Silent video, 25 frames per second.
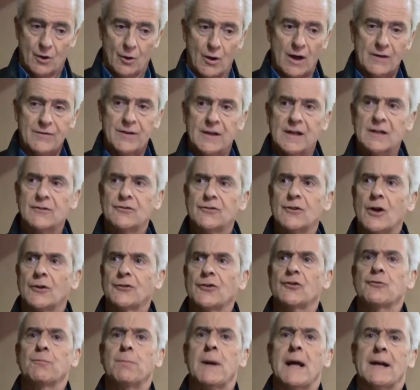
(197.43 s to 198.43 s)
No, I think it's
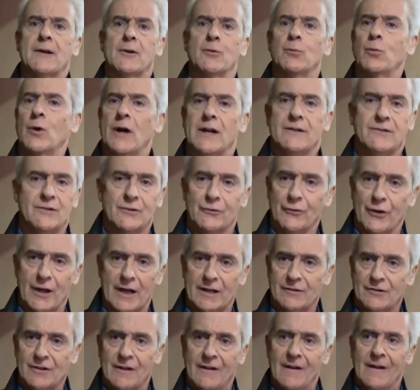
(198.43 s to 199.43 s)
not as black and white as
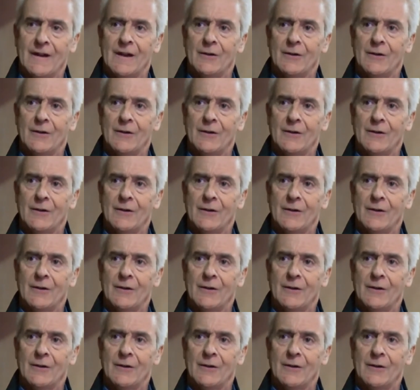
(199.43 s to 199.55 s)
that.